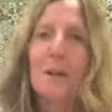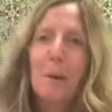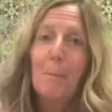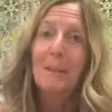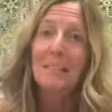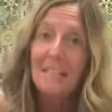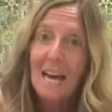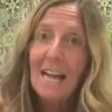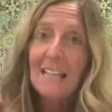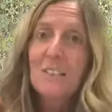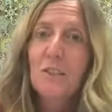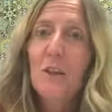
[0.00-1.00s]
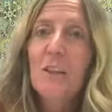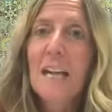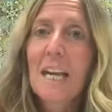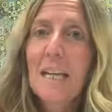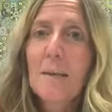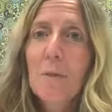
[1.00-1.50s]
But that is our
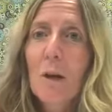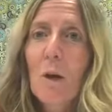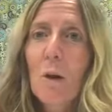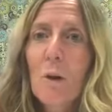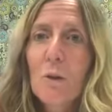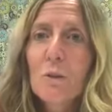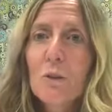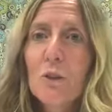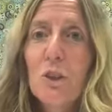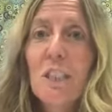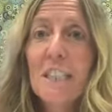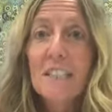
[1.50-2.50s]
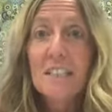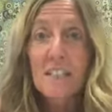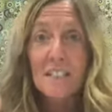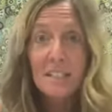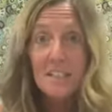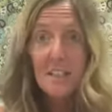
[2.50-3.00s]
game called
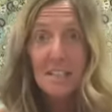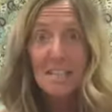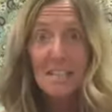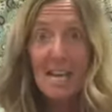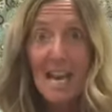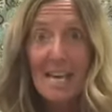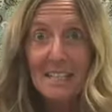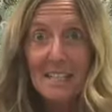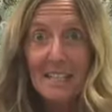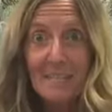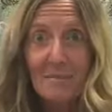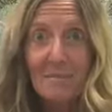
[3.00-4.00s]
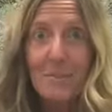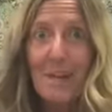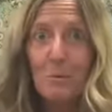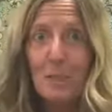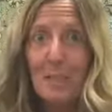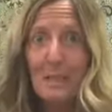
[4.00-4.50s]
Jesus Says
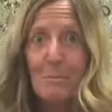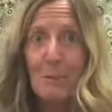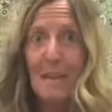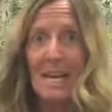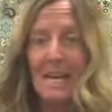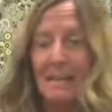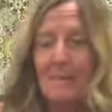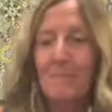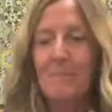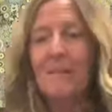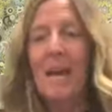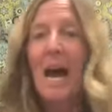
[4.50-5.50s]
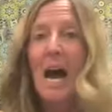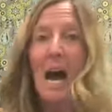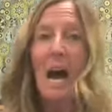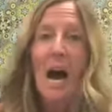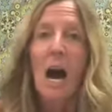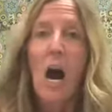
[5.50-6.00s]
that we can play.
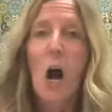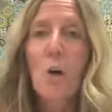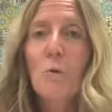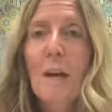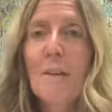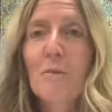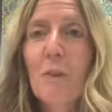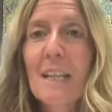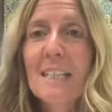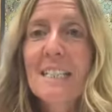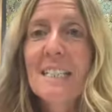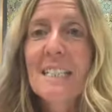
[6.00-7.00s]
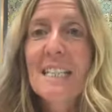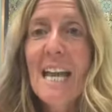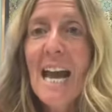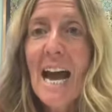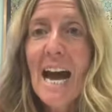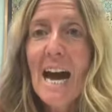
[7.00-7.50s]
All right, friends,
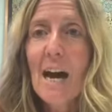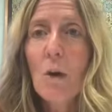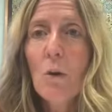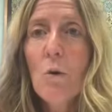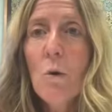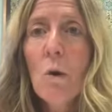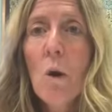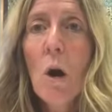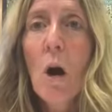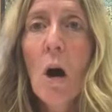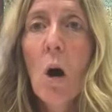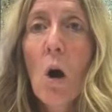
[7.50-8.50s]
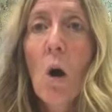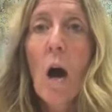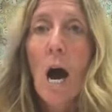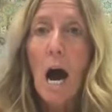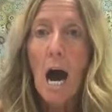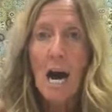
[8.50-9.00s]
now
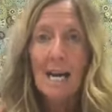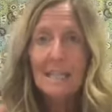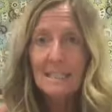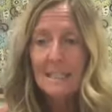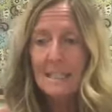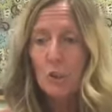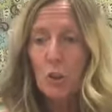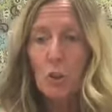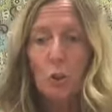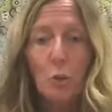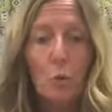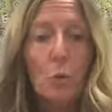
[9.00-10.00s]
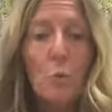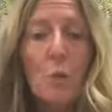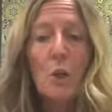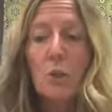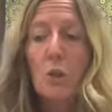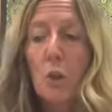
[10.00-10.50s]
I need you
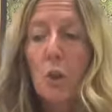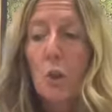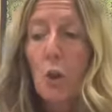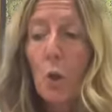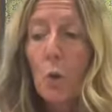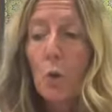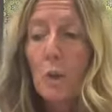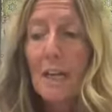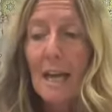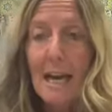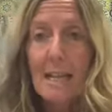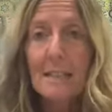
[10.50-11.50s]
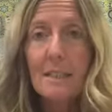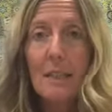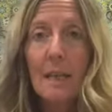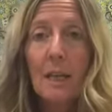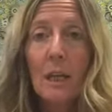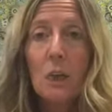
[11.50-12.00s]
to go get
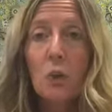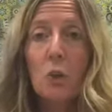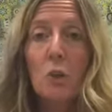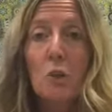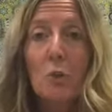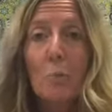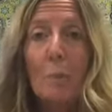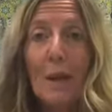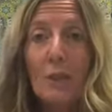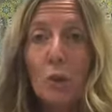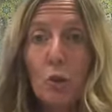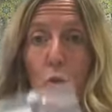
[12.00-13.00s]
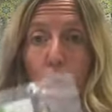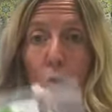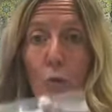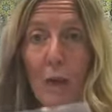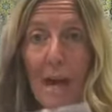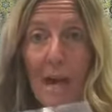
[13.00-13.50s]
your special
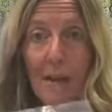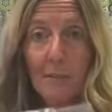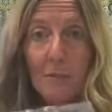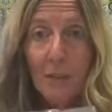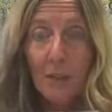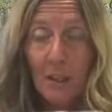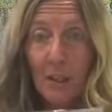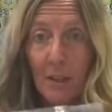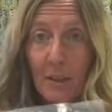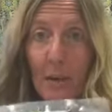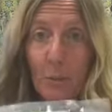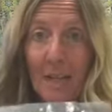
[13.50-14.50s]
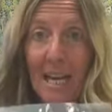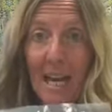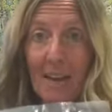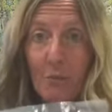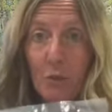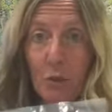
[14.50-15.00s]
craft that we have for